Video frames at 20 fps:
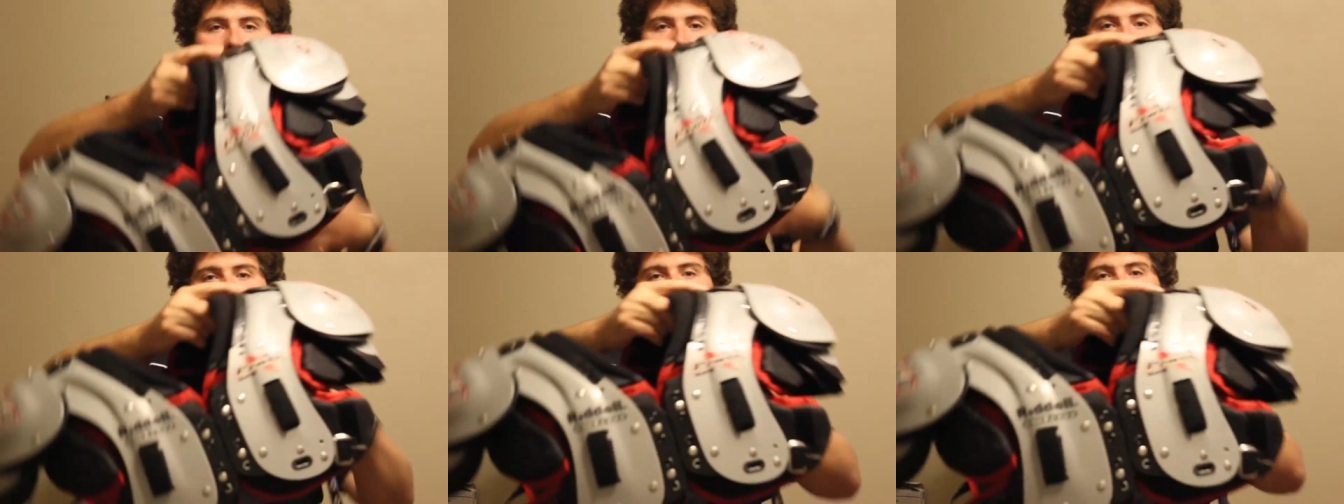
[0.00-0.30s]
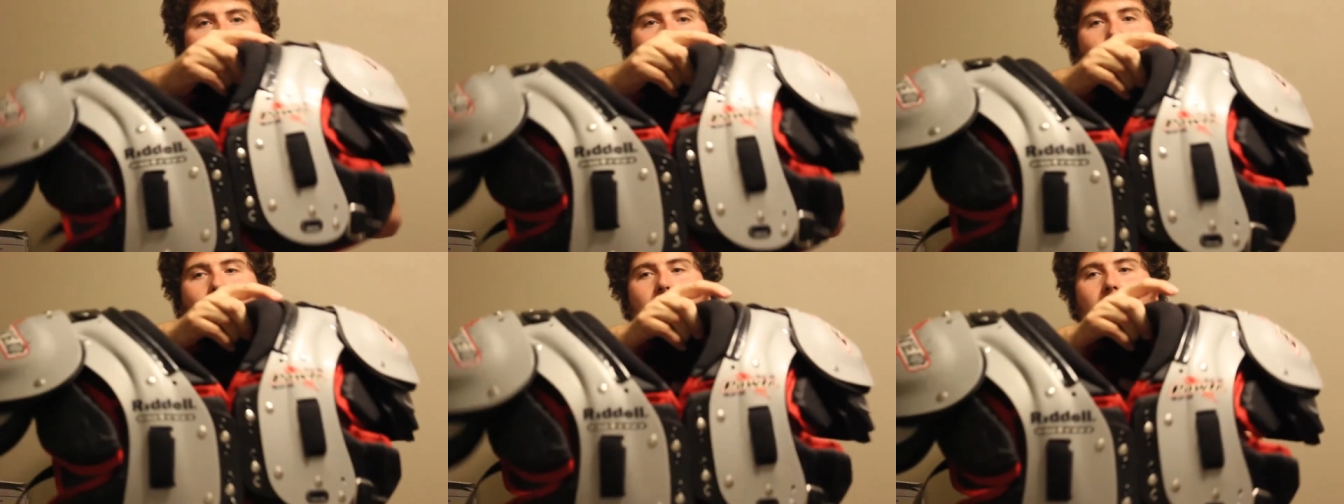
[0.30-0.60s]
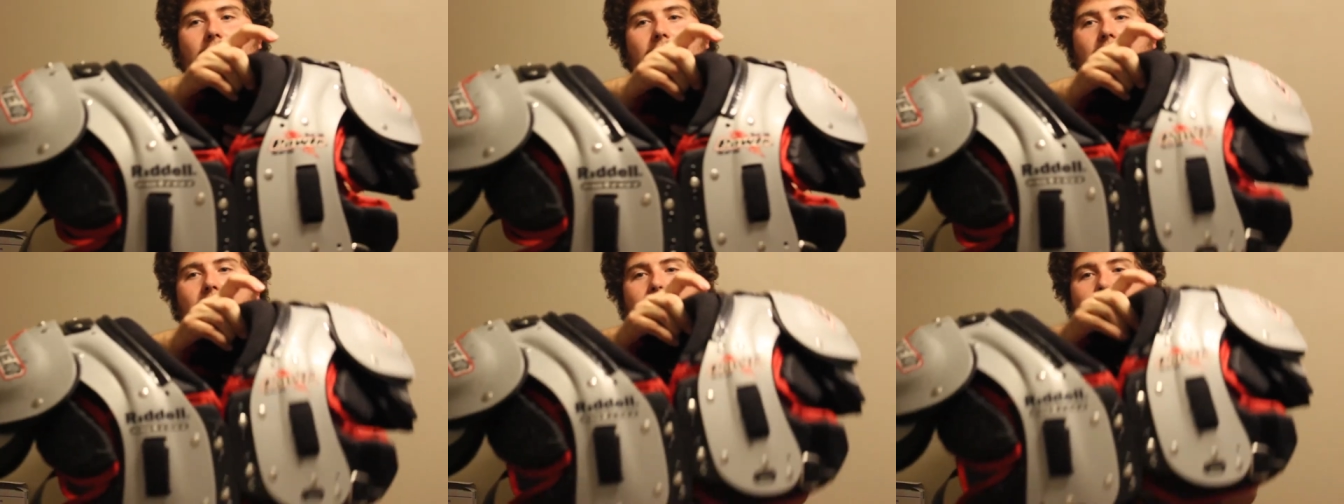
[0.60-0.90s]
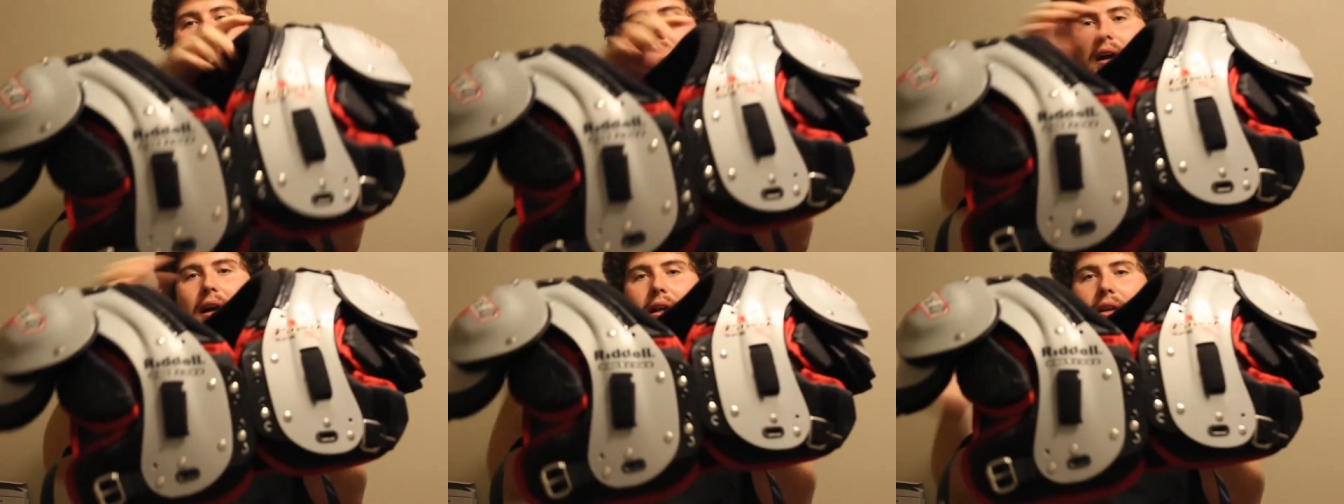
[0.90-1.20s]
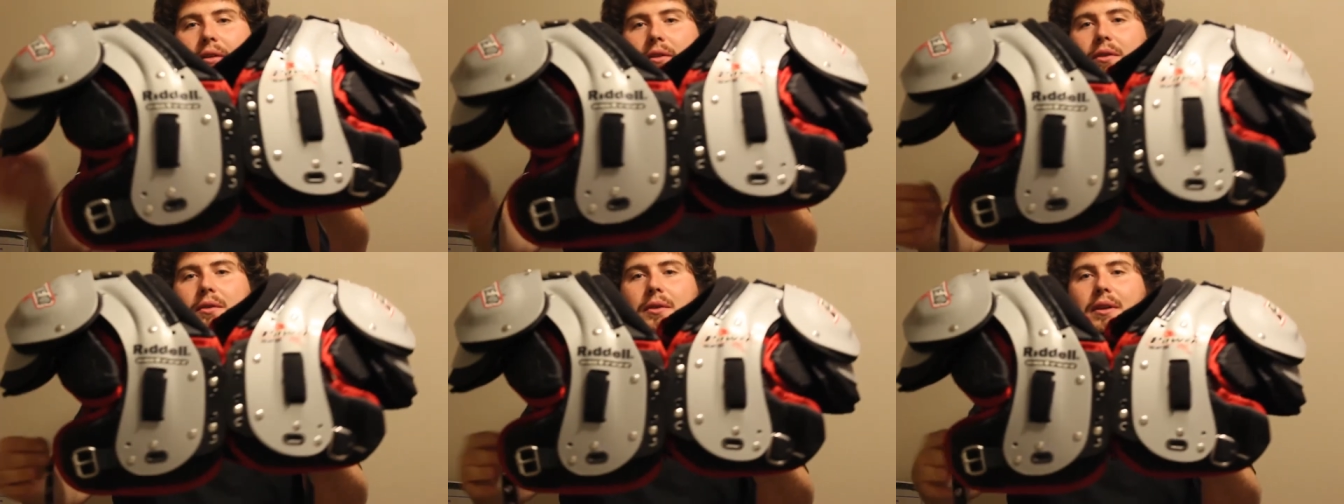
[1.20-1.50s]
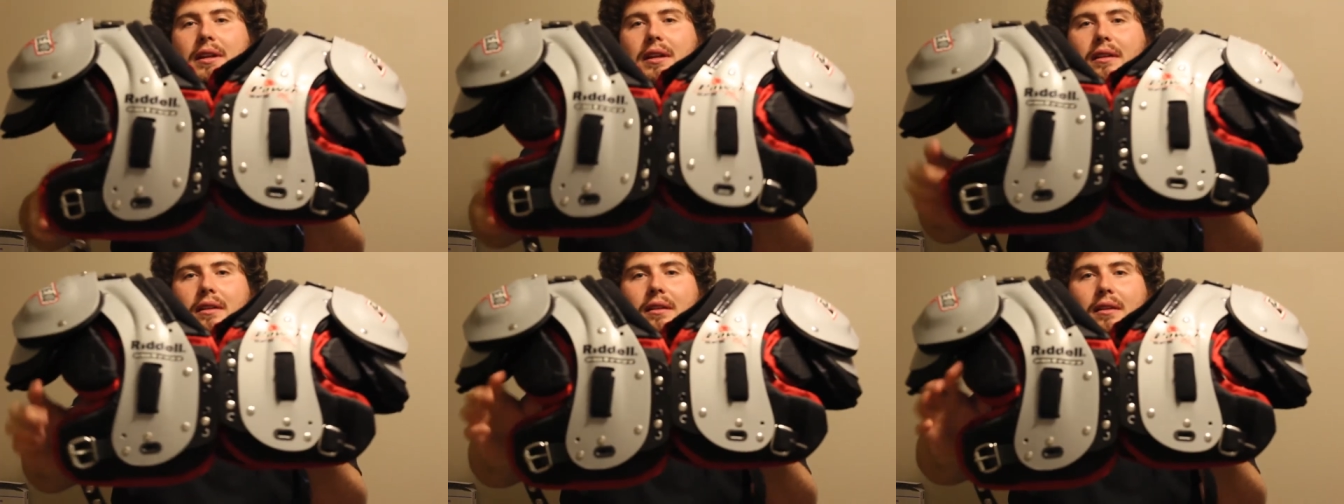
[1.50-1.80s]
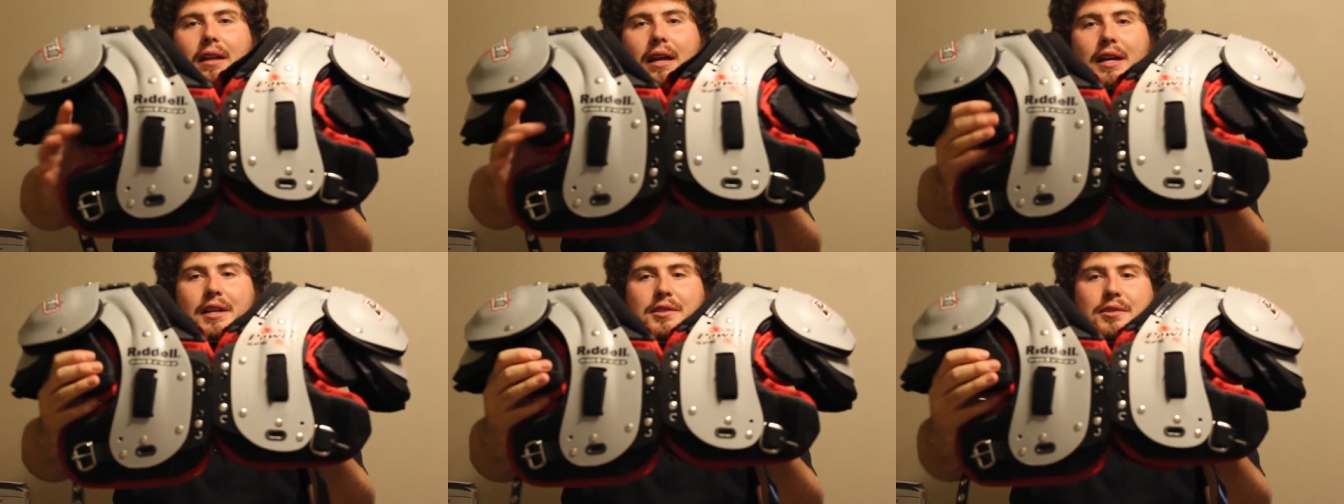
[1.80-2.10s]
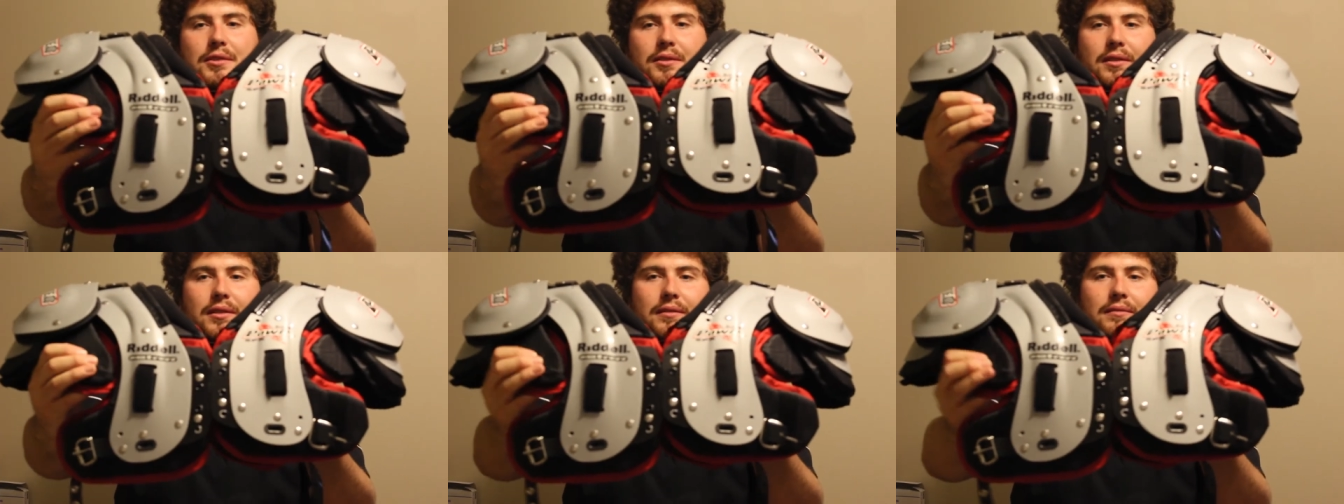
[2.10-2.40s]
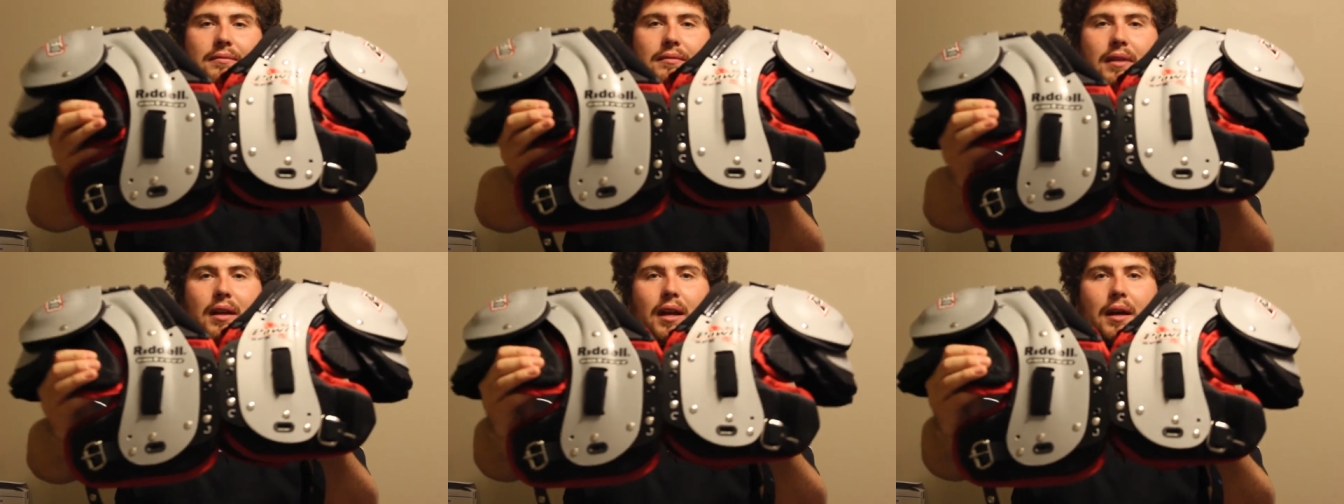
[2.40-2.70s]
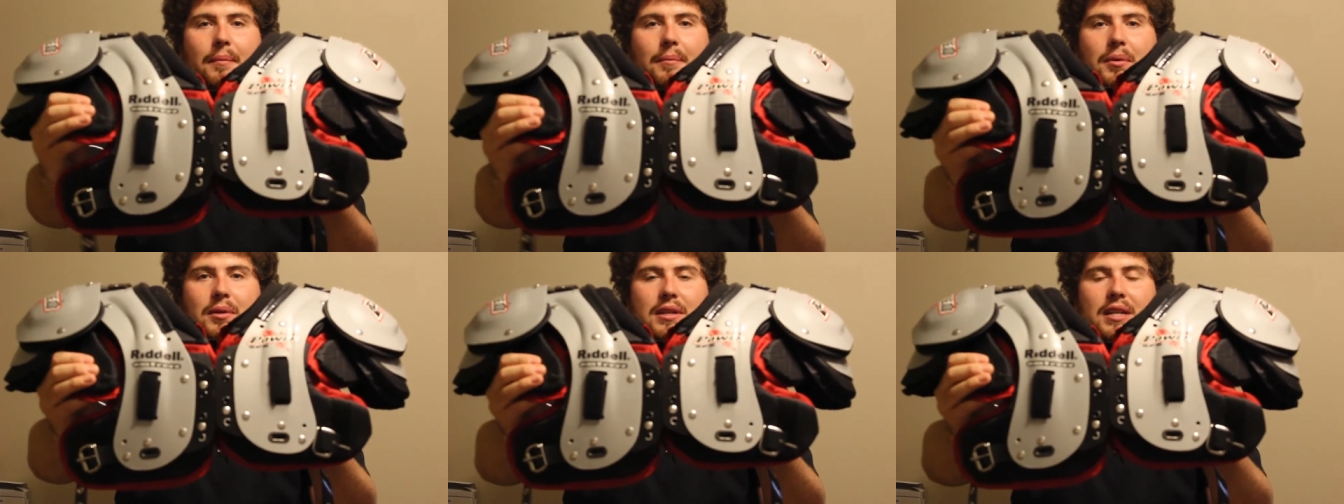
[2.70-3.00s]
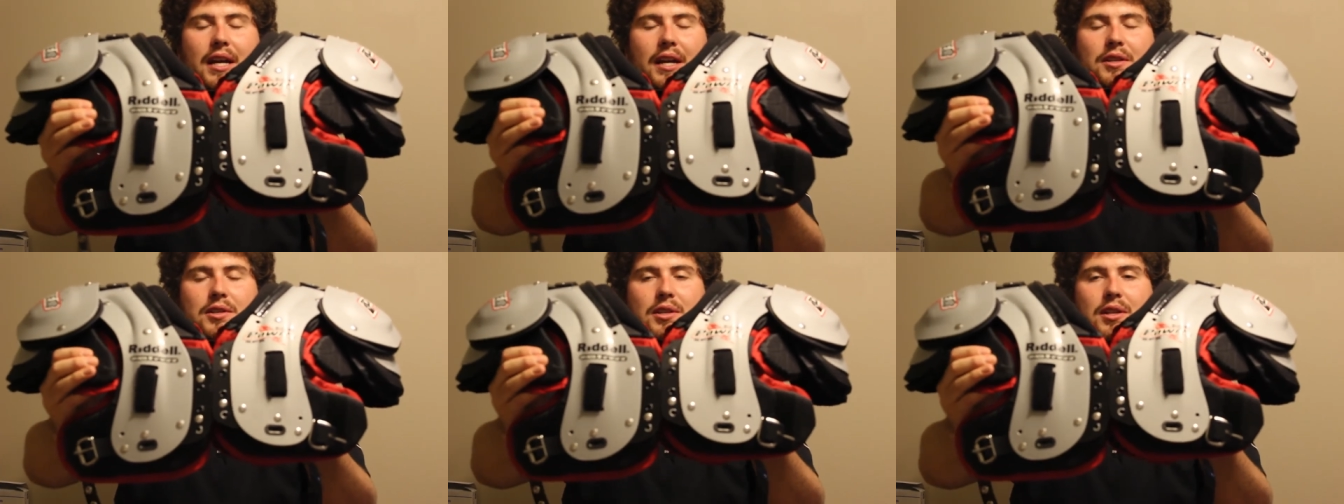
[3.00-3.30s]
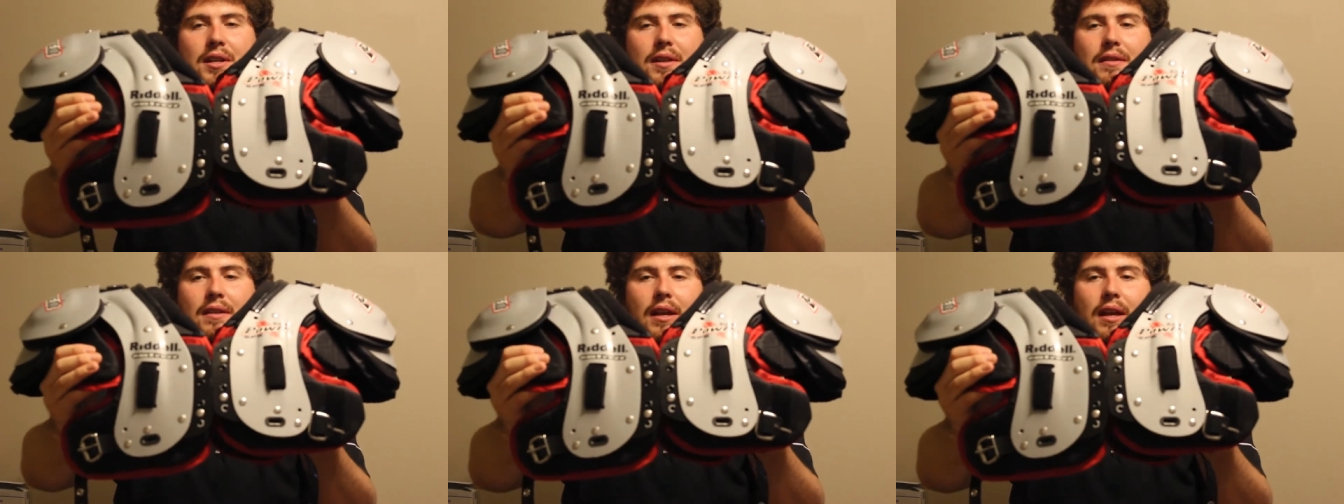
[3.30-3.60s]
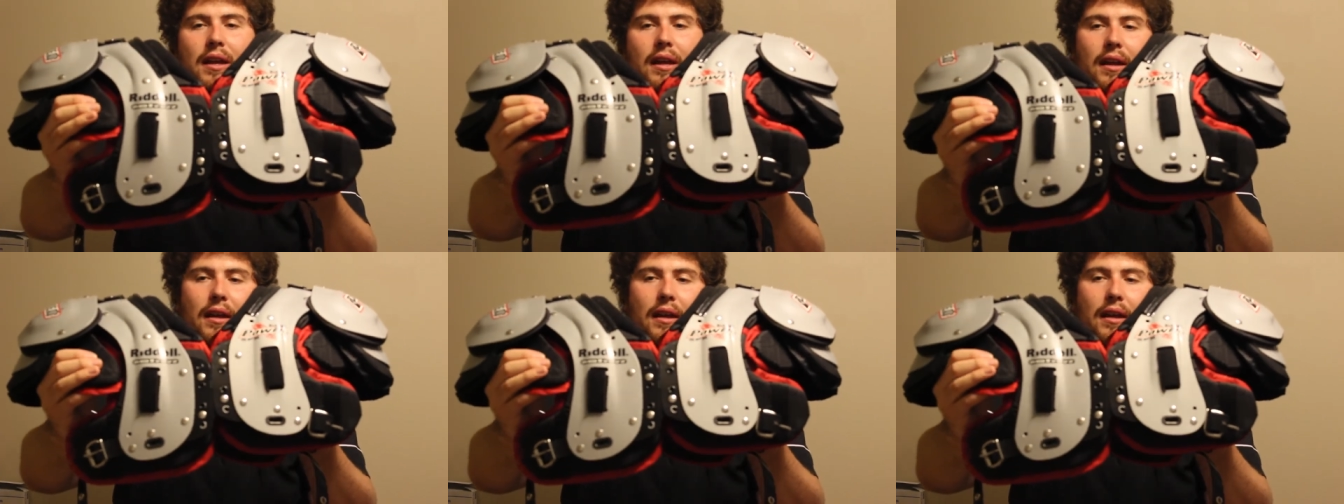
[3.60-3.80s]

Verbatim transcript: call for, uh, you do get a little extra uh, protection